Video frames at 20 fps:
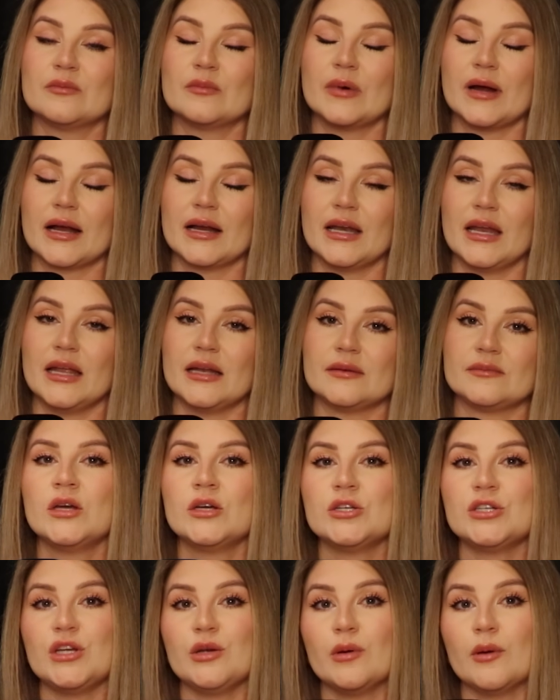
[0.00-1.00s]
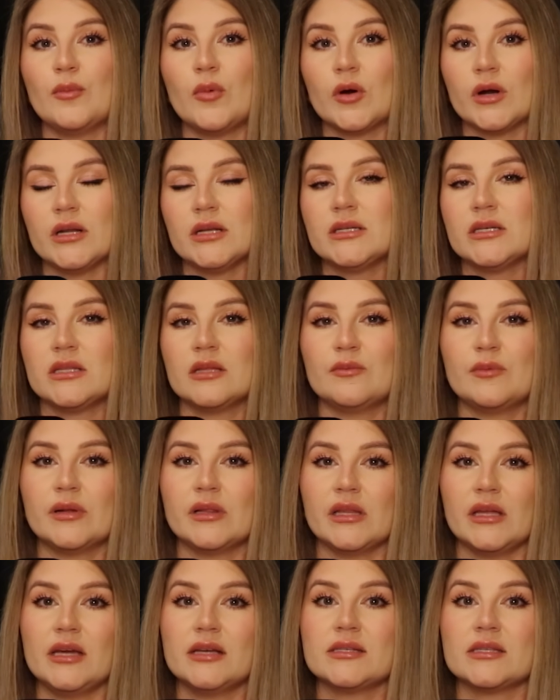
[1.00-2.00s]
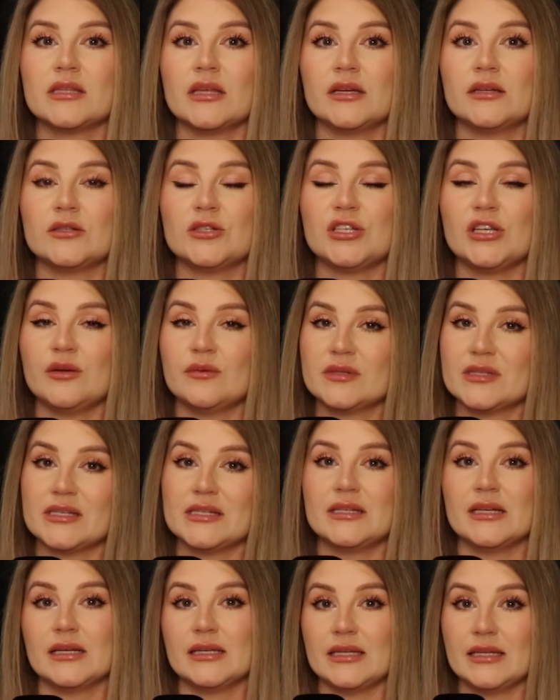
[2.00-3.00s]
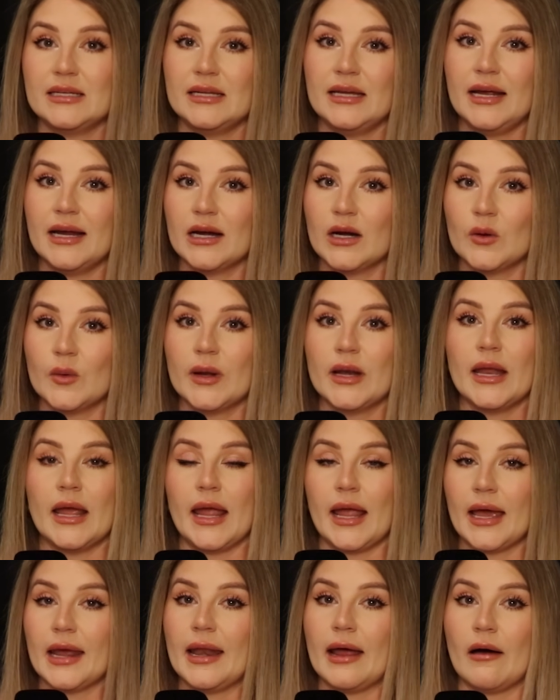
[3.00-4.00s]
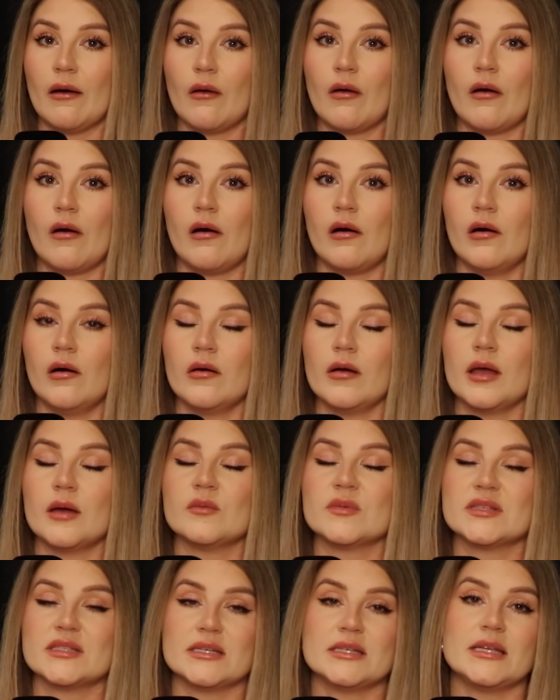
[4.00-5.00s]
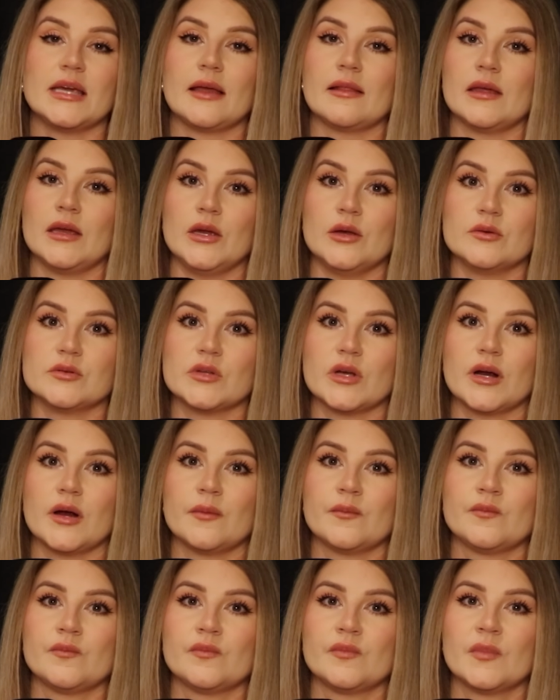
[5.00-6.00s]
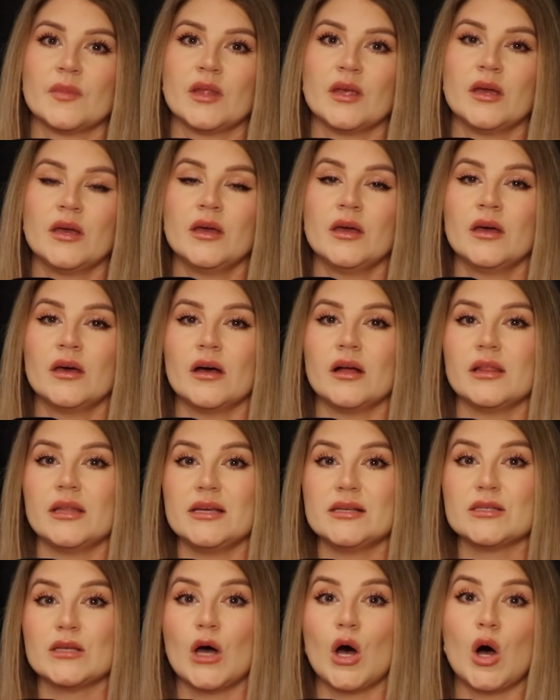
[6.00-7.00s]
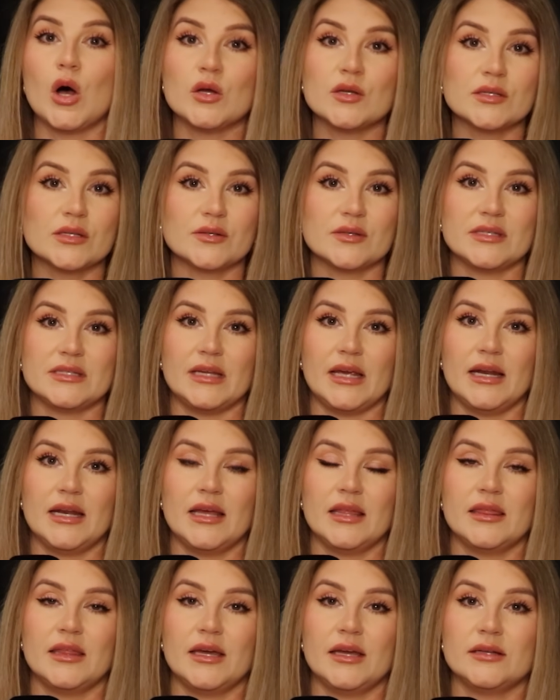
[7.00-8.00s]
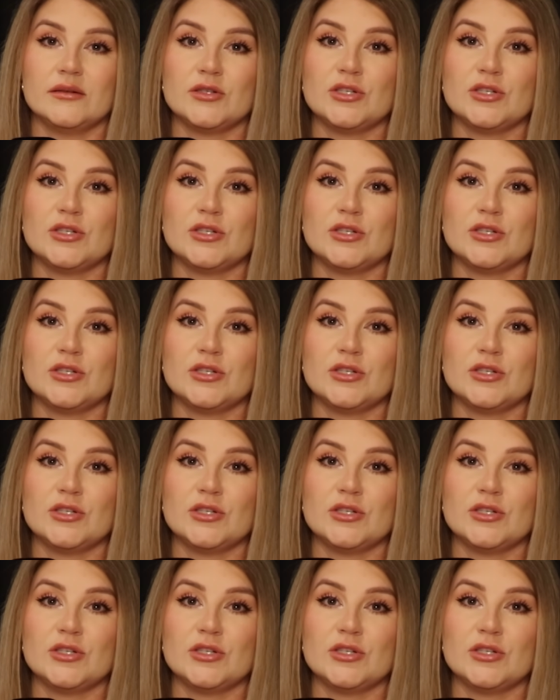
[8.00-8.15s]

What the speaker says: pregnant. She reported to the police that she was addicted to heroin and alcohol and was a daily user. Elisa also stated that